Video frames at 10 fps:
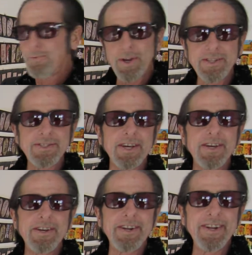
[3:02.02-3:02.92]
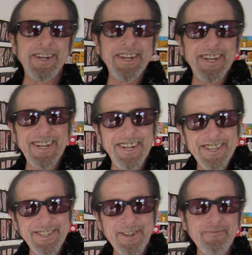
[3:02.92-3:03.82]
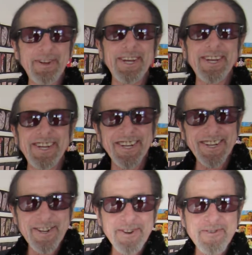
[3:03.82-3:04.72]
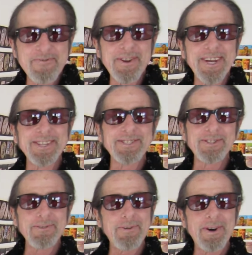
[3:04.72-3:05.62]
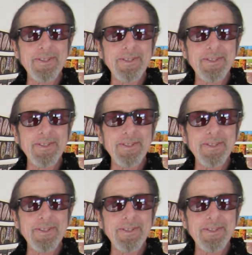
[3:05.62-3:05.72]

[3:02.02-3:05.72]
reads it. Nobody reads the poem.